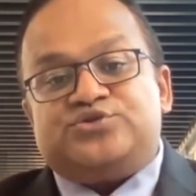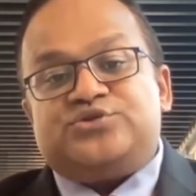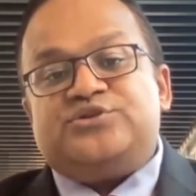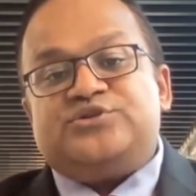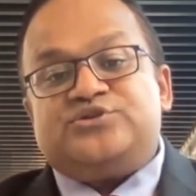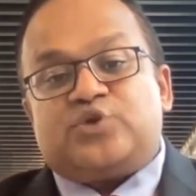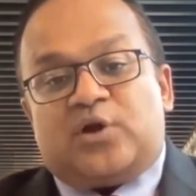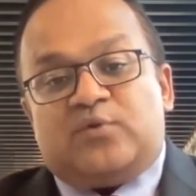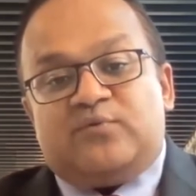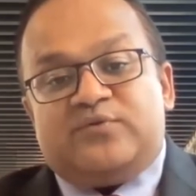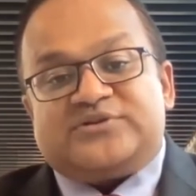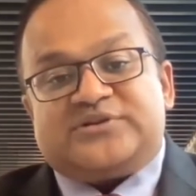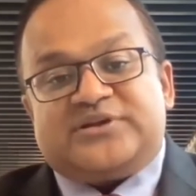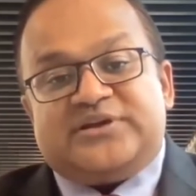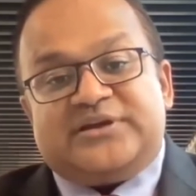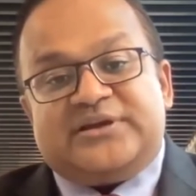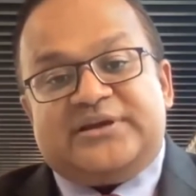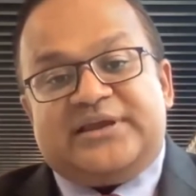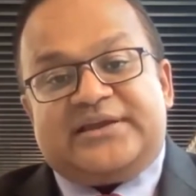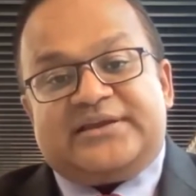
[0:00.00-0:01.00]
is always
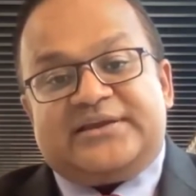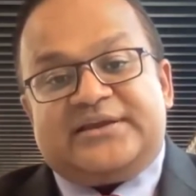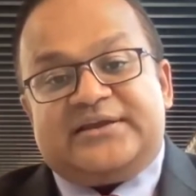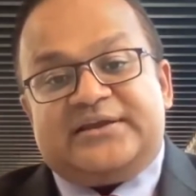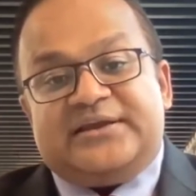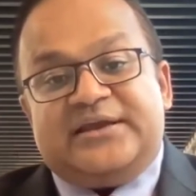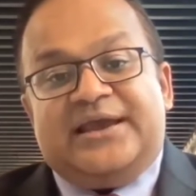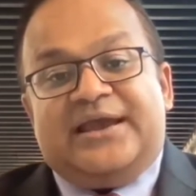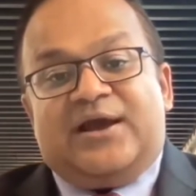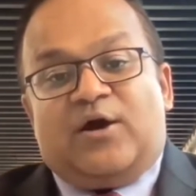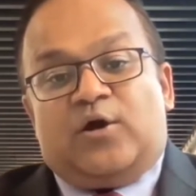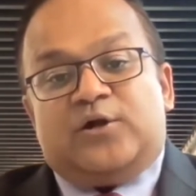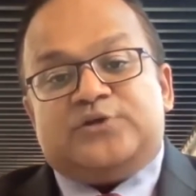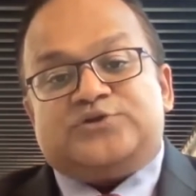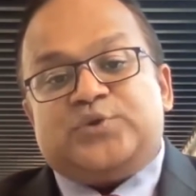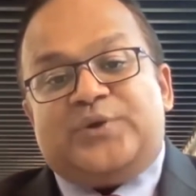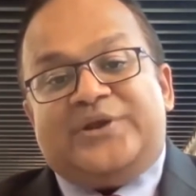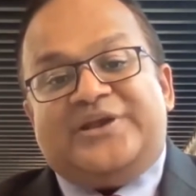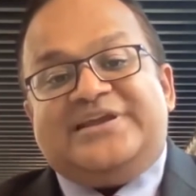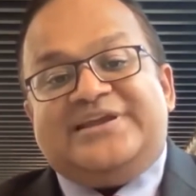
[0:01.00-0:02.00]
connected also
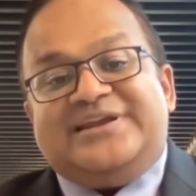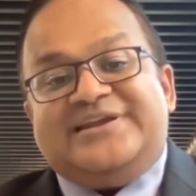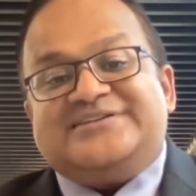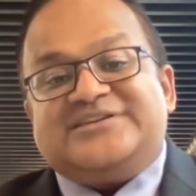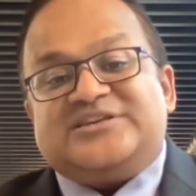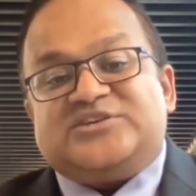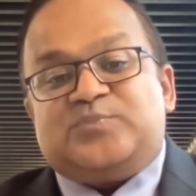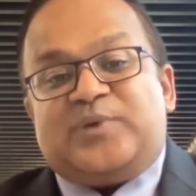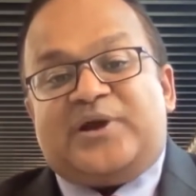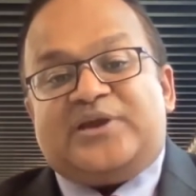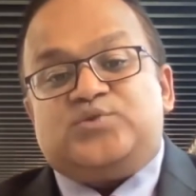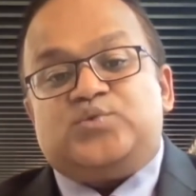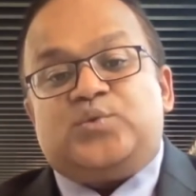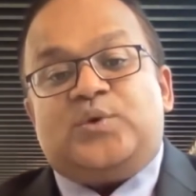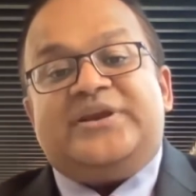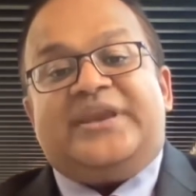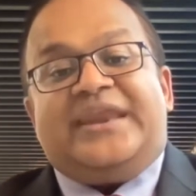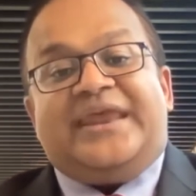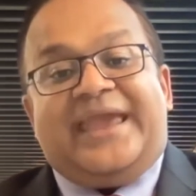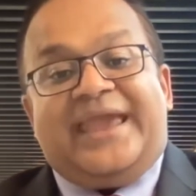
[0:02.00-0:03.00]
increases by
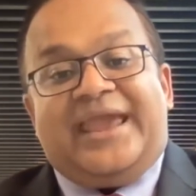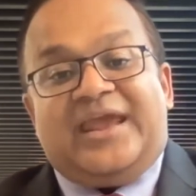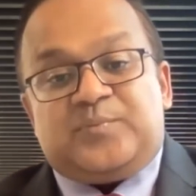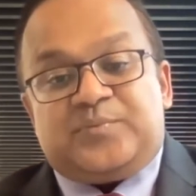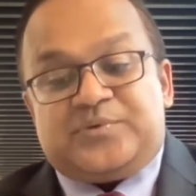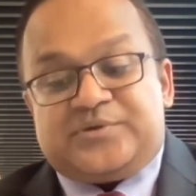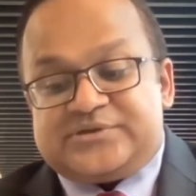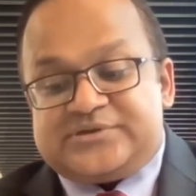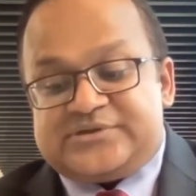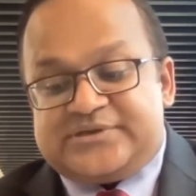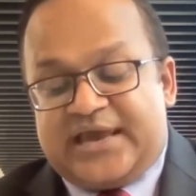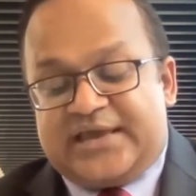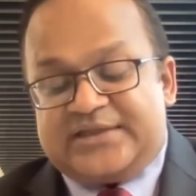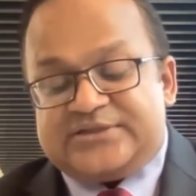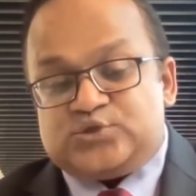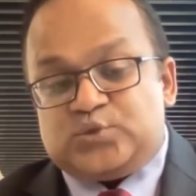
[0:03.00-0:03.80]
28%.